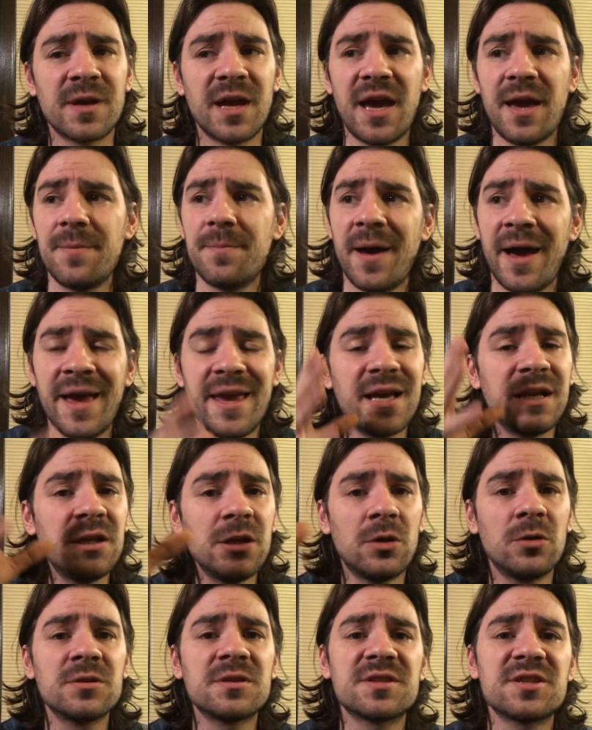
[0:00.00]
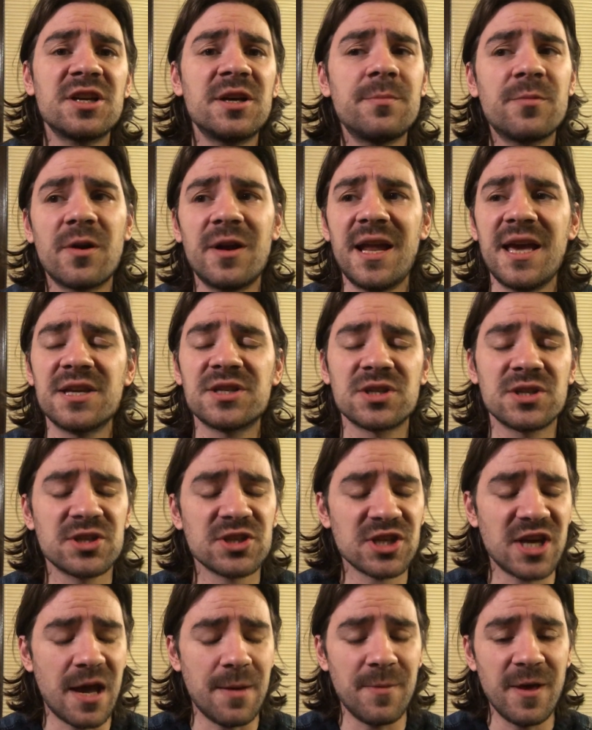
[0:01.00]
okay a long-term
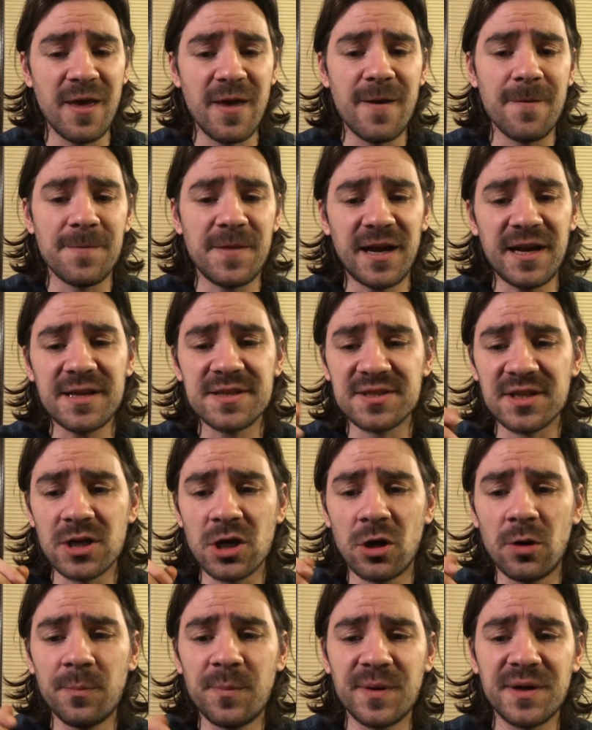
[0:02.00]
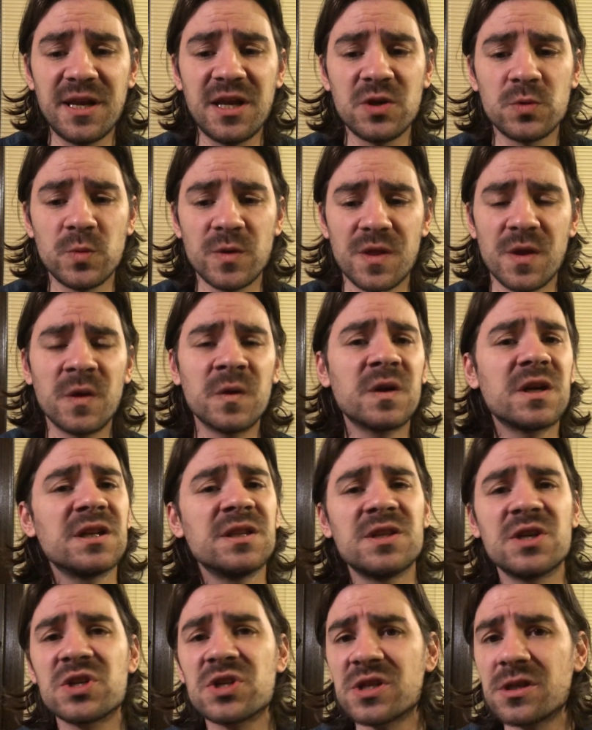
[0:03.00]
relationship that is accompanied with
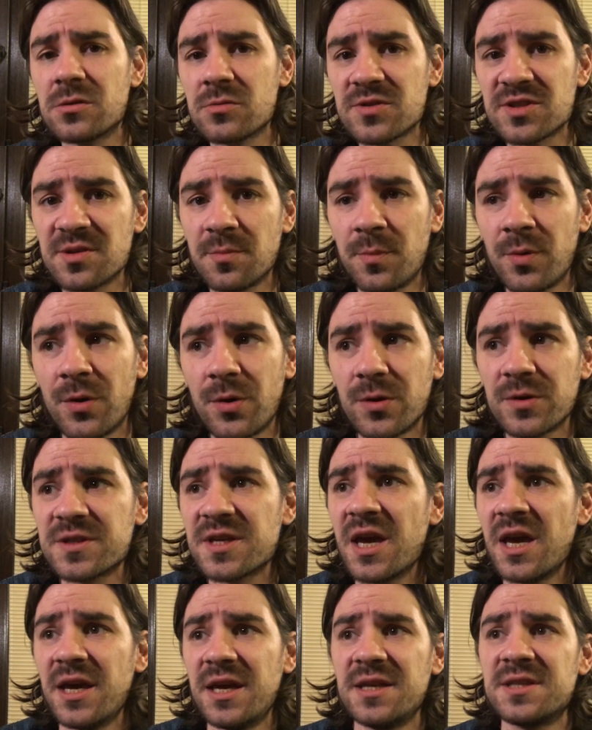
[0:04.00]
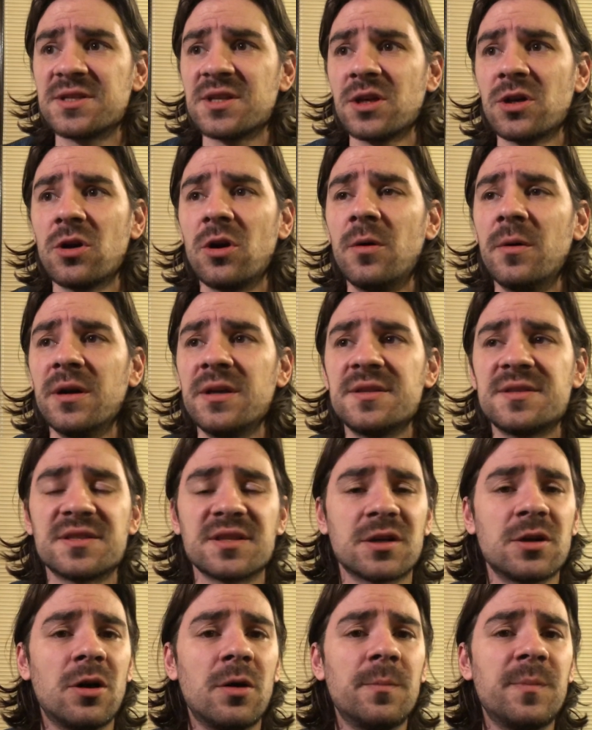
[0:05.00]
unconditional support it's it's
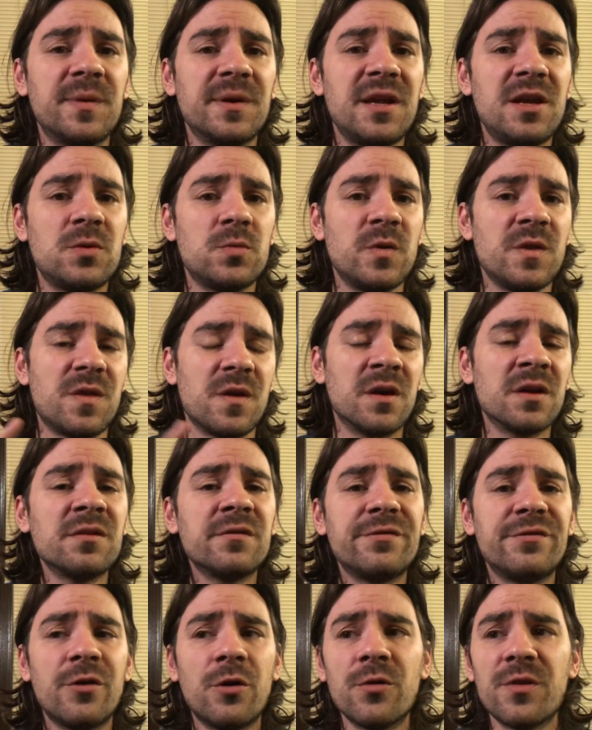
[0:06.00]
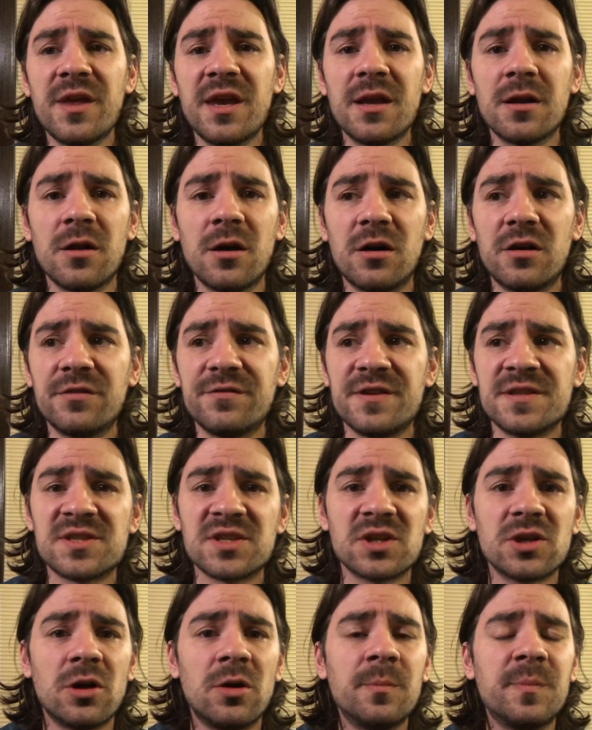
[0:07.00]
accompanied with unfolding love
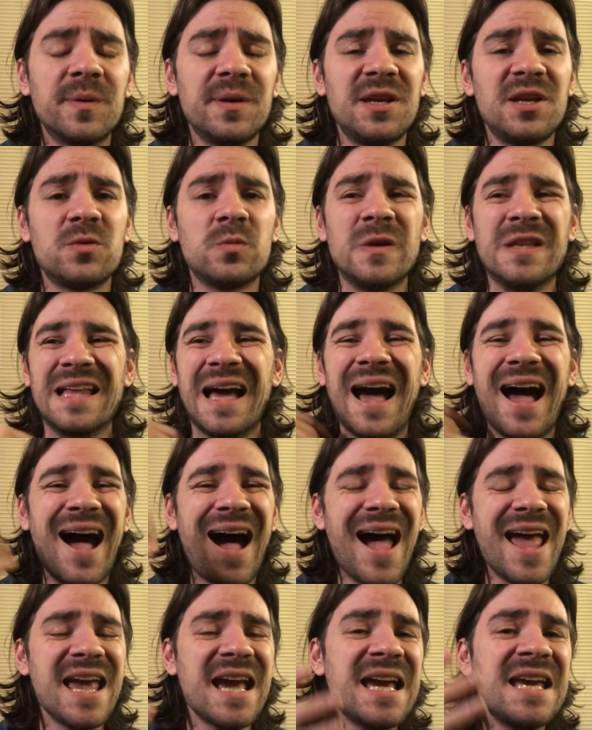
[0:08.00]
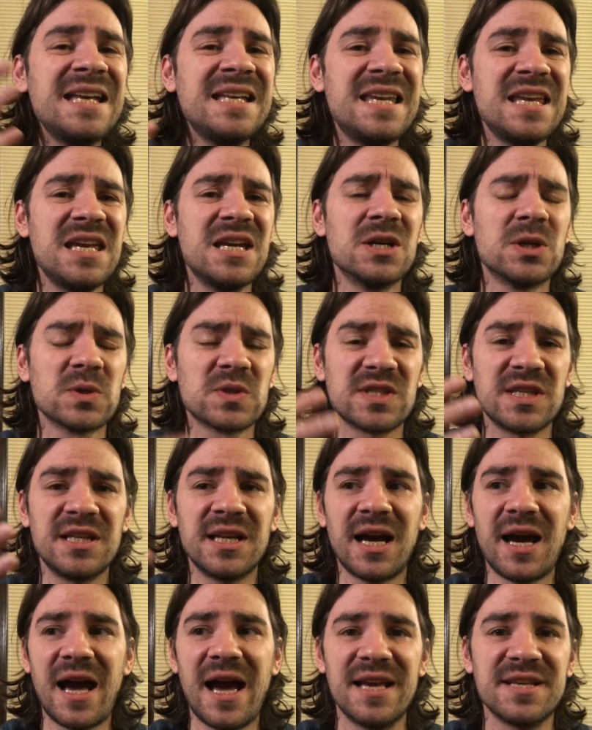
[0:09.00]
it's accompanied with high ideals and
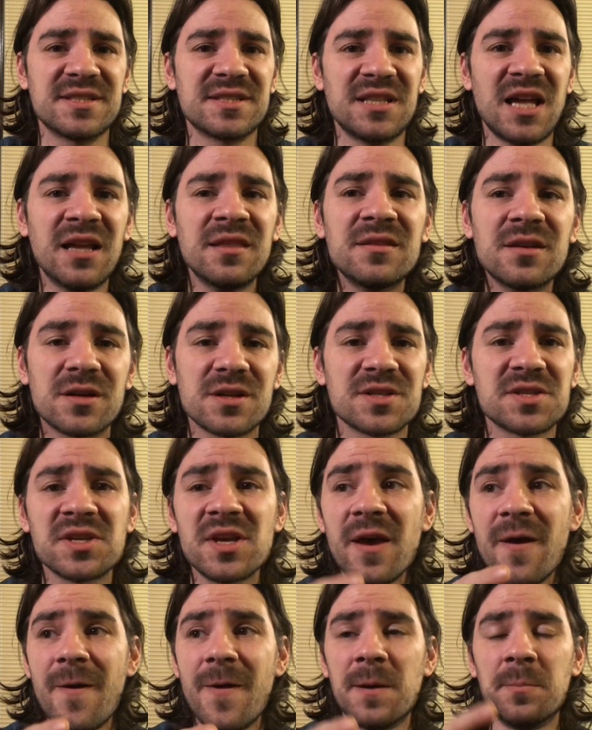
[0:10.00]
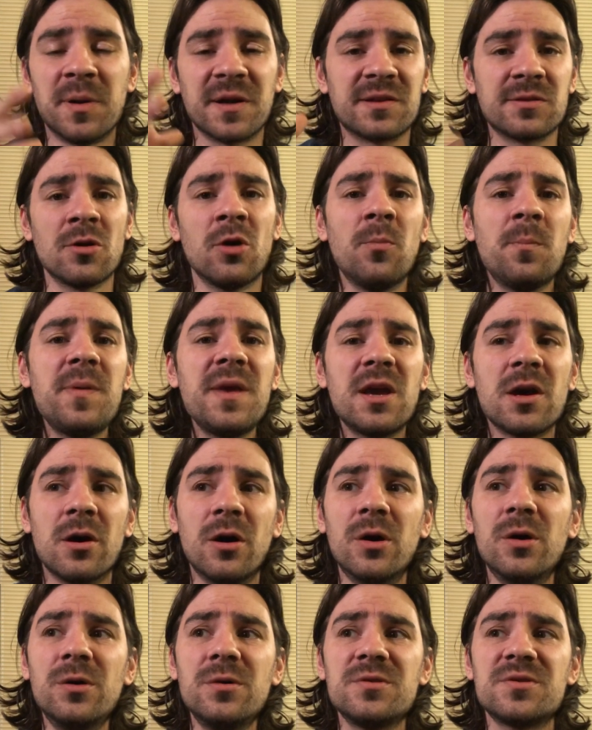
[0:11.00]
high standards but not
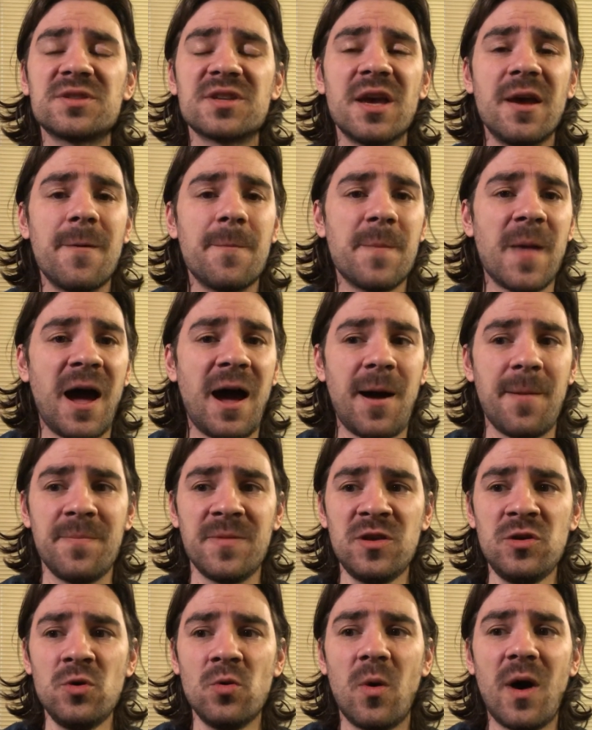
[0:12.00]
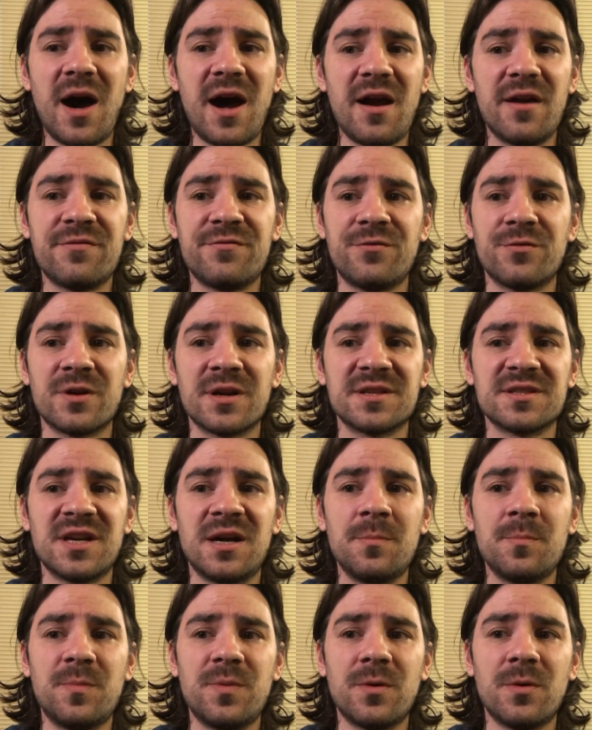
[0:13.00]
because uh, you are for
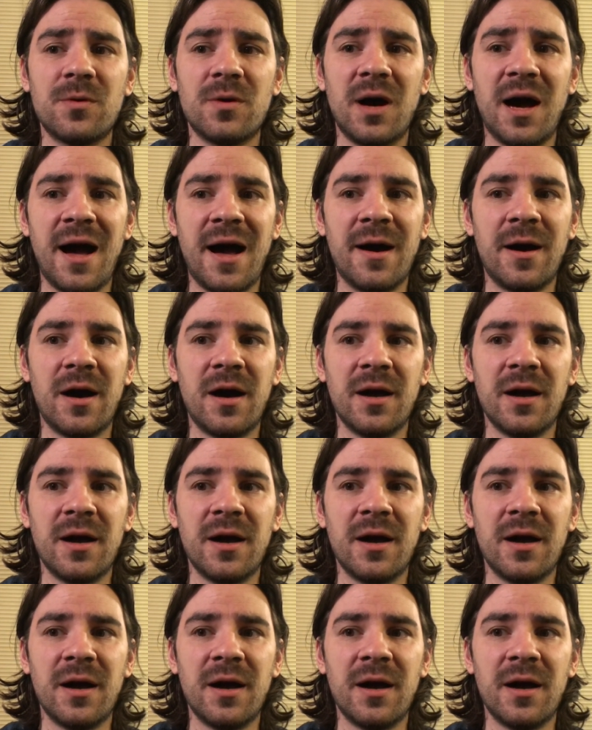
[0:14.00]
example uh,